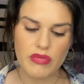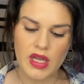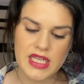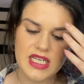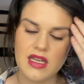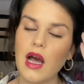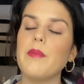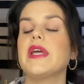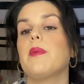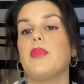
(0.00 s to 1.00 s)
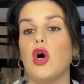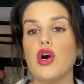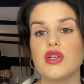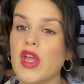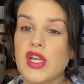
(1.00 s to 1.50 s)
It didn't come in a
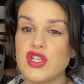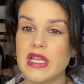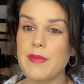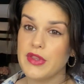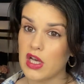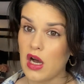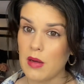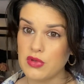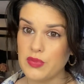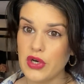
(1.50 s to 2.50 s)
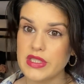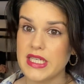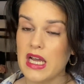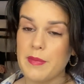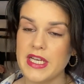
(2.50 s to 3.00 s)
box. It just came in the cardboard box. It
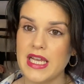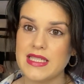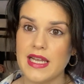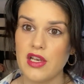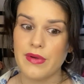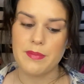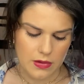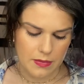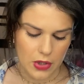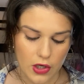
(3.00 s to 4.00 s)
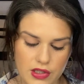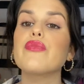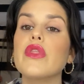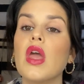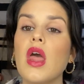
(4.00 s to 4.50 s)
didn't come in a Saint Laurent box.
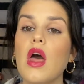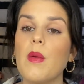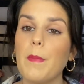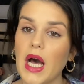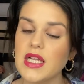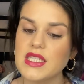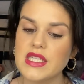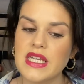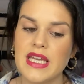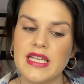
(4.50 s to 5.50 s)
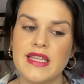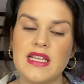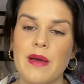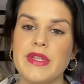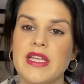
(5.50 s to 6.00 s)
But it did
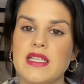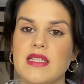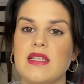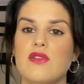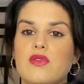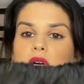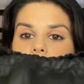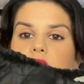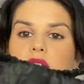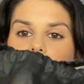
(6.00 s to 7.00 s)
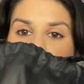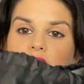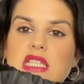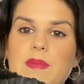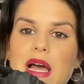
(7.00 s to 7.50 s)
come in this little
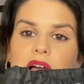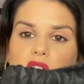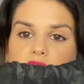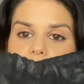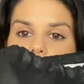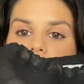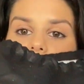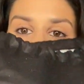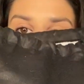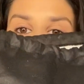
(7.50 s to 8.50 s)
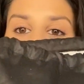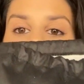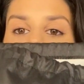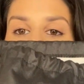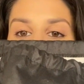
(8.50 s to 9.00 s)
dust bag, obviously, with the
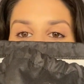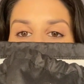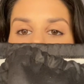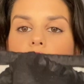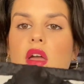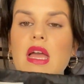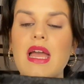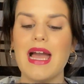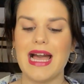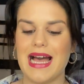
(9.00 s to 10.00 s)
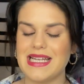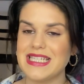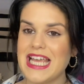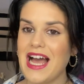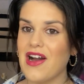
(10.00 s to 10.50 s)
logo and everything. And
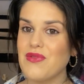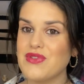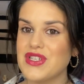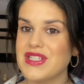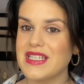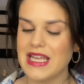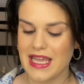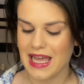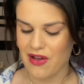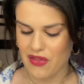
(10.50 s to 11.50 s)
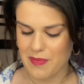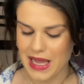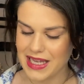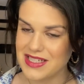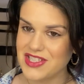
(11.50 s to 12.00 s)
yeah, I will just take it out of the
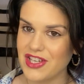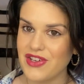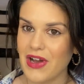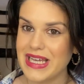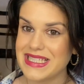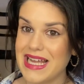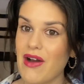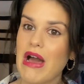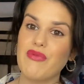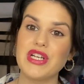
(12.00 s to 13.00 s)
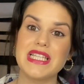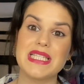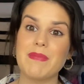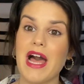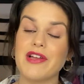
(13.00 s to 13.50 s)
bag and show you guys now. I've wanted this
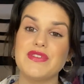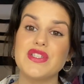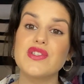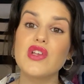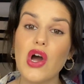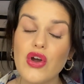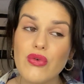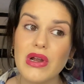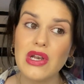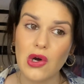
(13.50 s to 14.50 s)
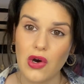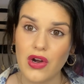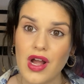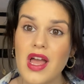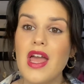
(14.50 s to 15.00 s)
bag for so
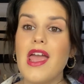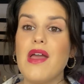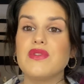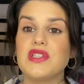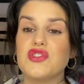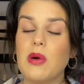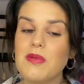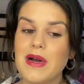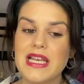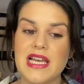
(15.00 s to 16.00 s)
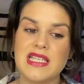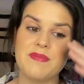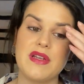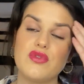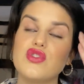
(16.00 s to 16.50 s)
long. It was at the top of my list, but
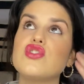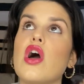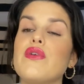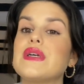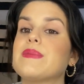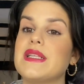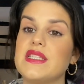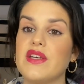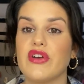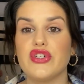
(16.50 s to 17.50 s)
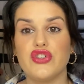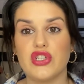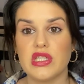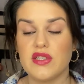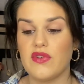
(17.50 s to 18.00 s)
it was so expensive I couldn't
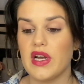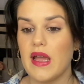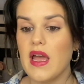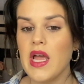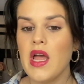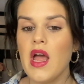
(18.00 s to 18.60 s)
justify it.